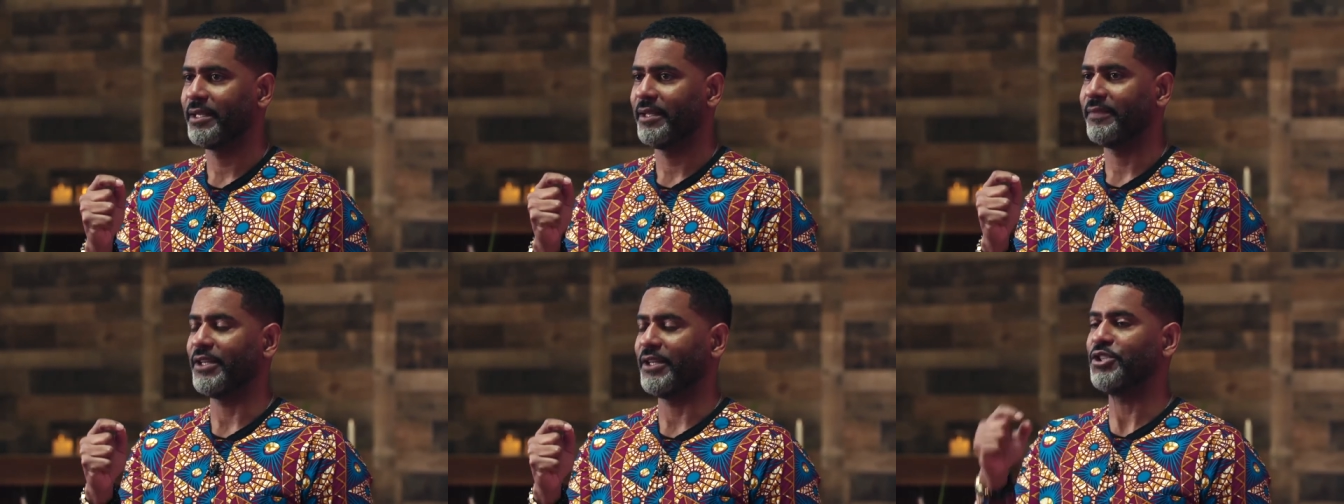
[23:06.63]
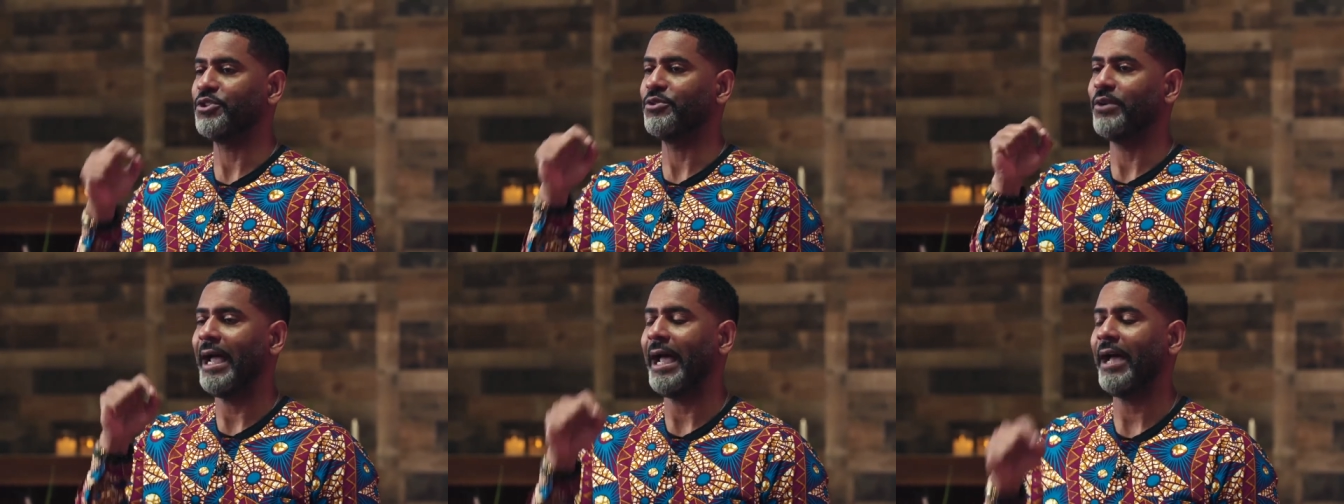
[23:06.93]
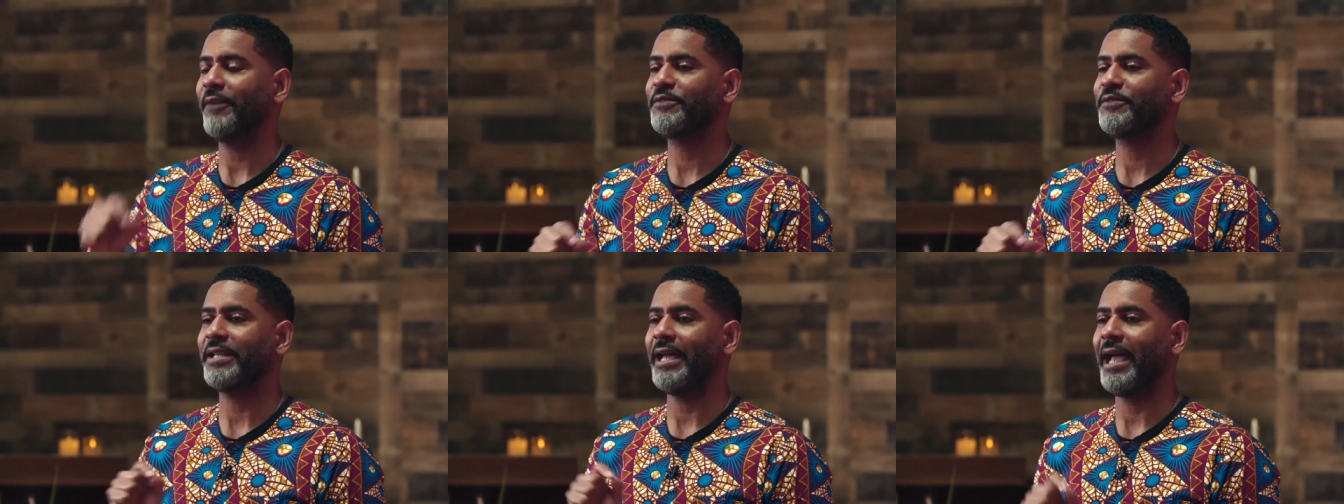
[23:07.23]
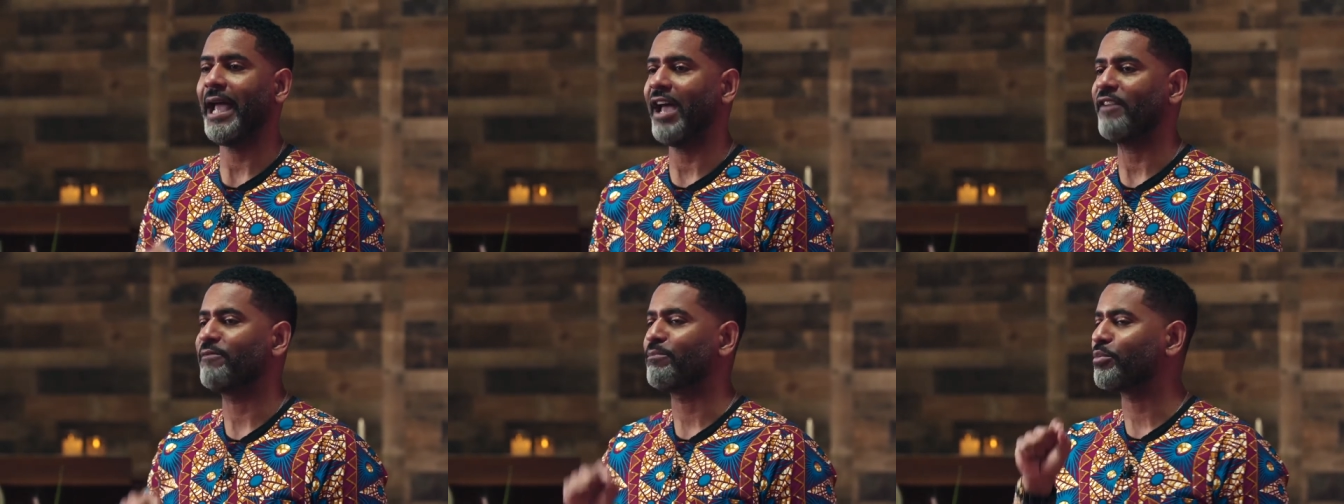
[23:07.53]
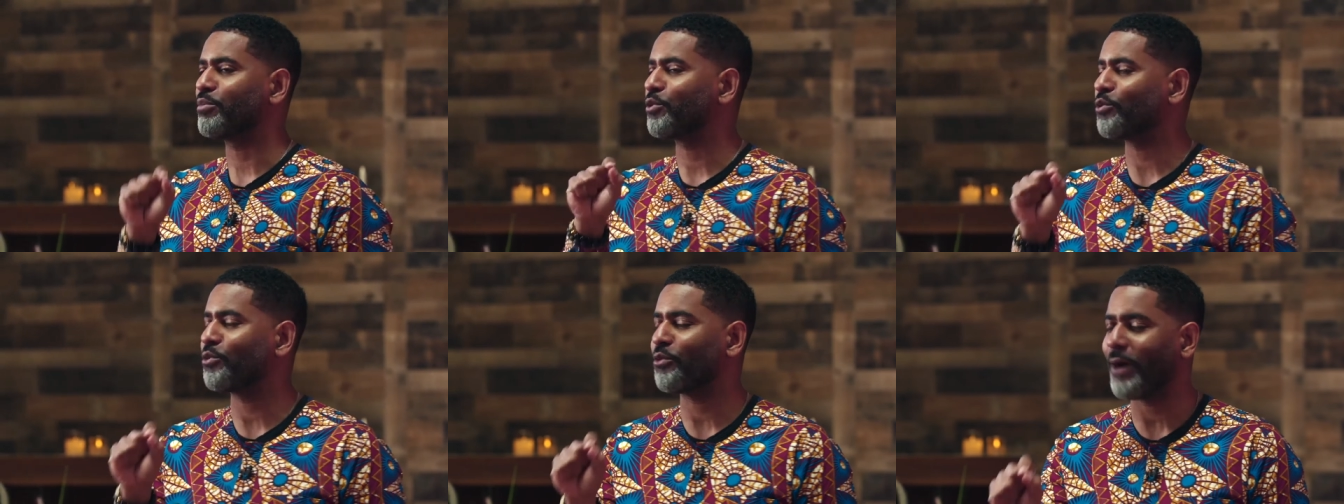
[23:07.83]
that you have to have
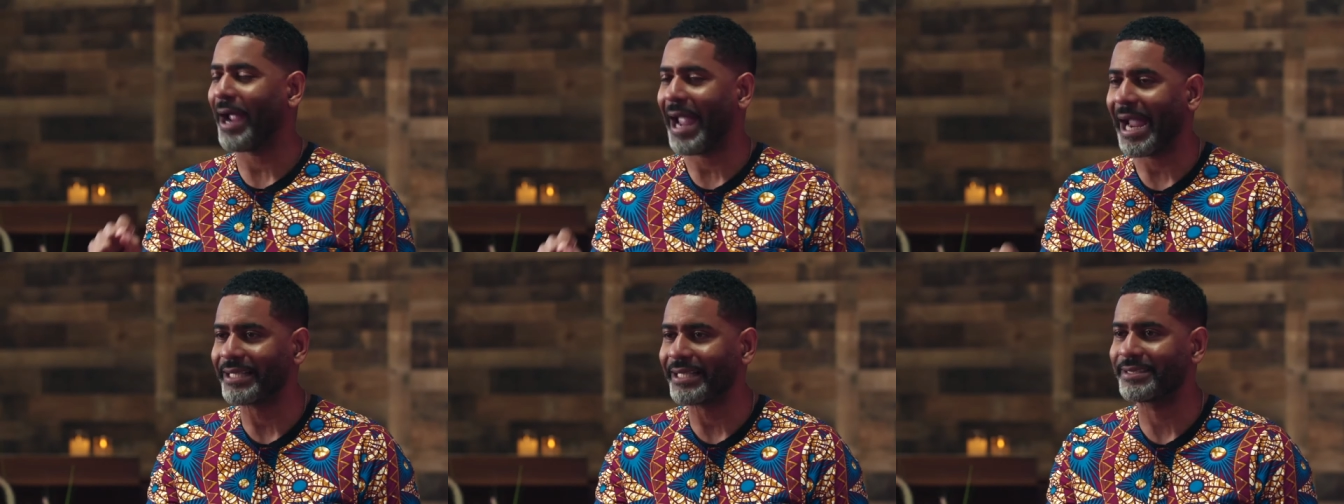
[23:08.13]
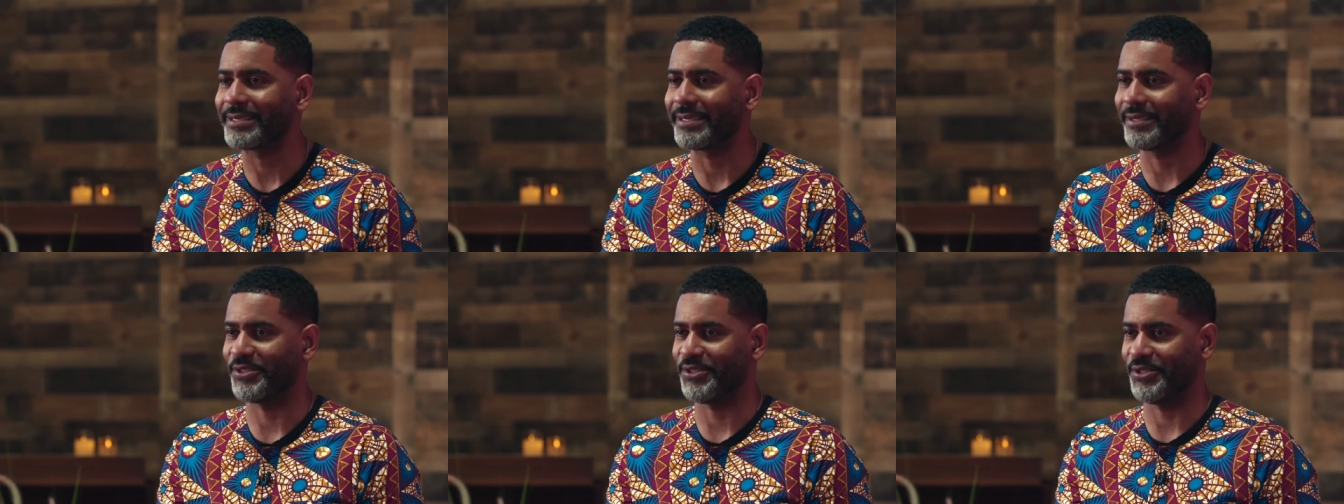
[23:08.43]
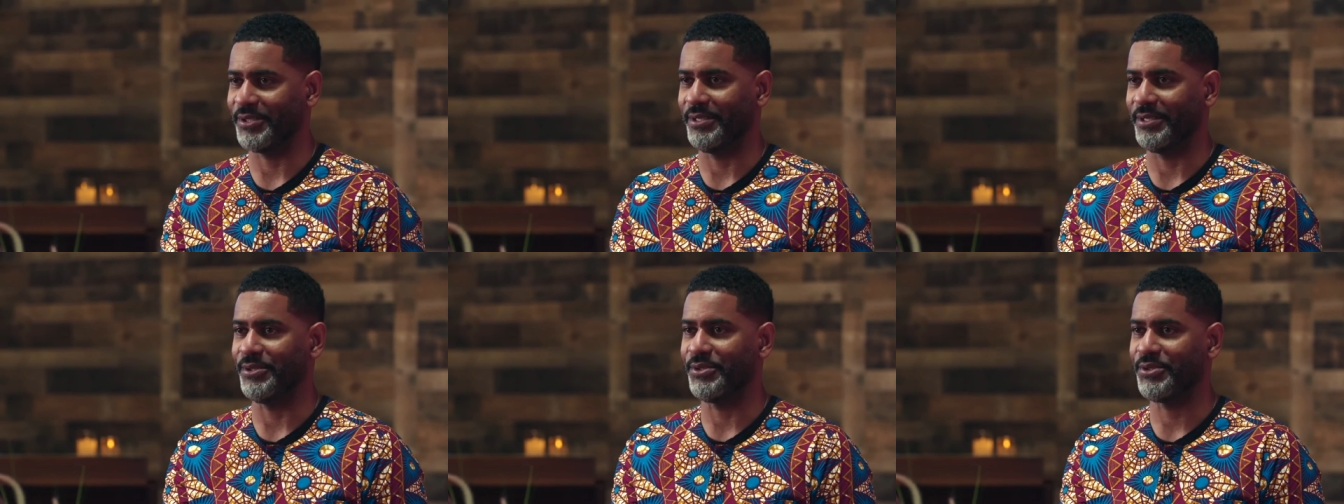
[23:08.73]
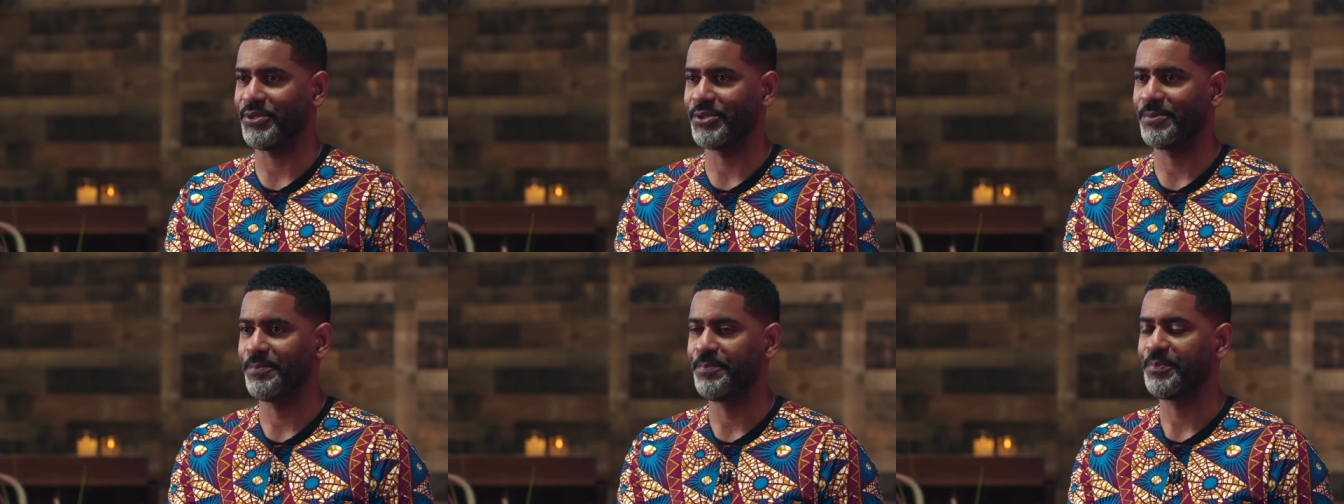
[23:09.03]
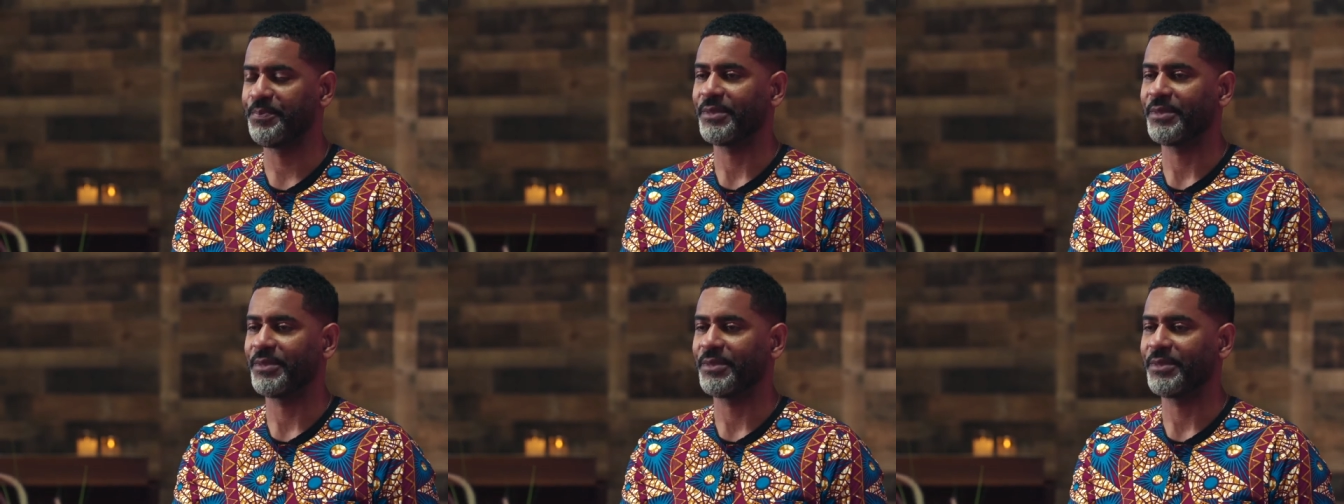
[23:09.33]
practices